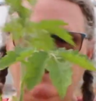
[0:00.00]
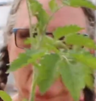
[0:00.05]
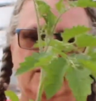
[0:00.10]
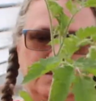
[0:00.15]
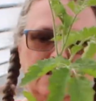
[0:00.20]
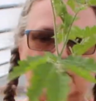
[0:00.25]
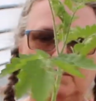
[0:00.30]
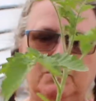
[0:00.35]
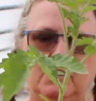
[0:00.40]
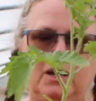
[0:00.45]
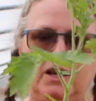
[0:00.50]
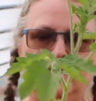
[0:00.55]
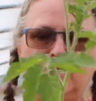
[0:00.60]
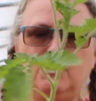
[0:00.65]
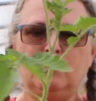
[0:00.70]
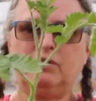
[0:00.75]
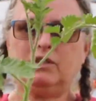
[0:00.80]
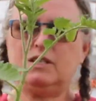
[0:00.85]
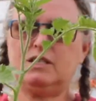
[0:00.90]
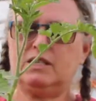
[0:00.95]
this plant,
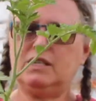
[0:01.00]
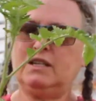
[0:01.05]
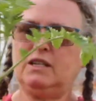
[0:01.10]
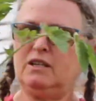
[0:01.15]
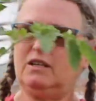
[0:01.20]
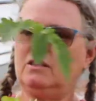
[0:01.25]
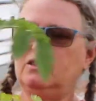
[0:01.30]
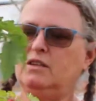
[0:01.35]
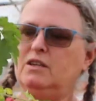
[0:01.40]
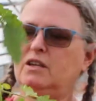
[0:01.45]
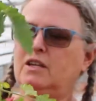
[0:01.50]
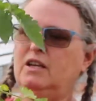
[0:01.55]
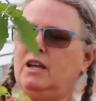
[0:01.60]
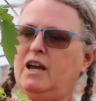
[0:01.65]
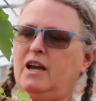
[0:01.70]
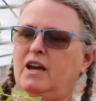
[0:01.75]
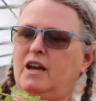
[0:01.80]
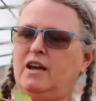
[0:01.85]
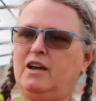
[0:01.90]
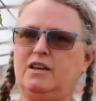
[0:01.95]
you can see it
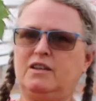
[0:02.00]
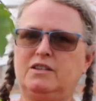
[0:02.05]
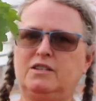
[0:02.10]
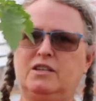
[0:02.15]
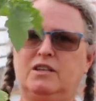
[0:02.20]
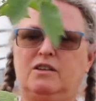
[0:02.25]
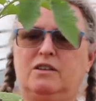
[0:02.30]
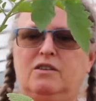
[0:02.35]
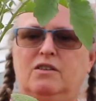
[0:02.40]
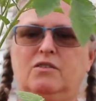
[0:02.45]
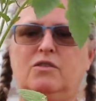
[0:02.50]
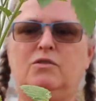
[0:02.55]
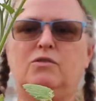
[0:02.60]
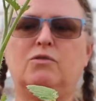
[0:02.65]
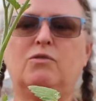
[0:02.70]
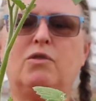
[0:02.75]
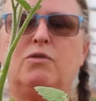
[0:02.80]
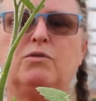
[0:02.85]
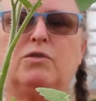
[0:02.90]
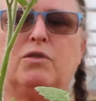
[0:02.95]
has a
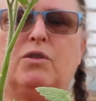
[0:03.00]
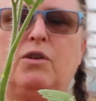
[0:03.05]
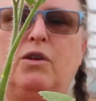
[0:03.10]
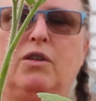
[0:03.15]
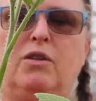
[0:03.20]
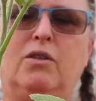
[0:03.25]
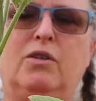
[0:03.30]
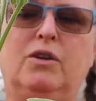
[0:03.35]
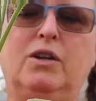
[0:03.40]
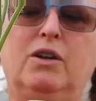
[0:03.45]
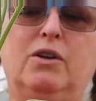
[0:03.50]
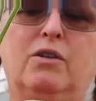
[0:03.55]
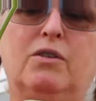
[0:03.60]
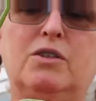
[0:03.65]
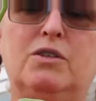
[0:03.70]
growth all along here.